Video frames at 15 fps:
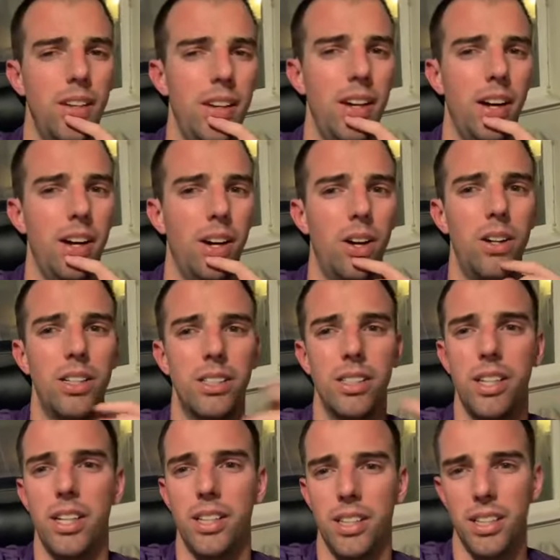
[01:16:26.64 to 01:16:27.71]
Yeah, hard to
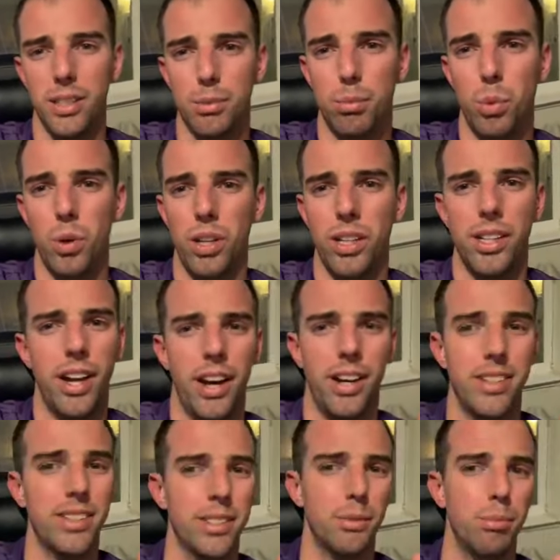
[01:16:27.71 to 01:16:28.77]
say at this point,
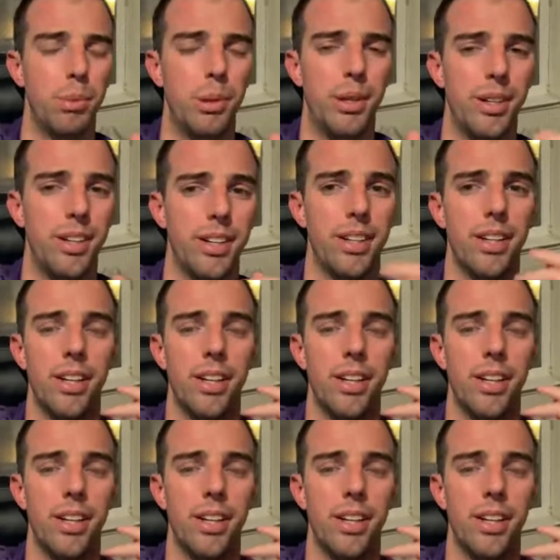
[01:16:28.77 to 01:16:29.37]
guys, but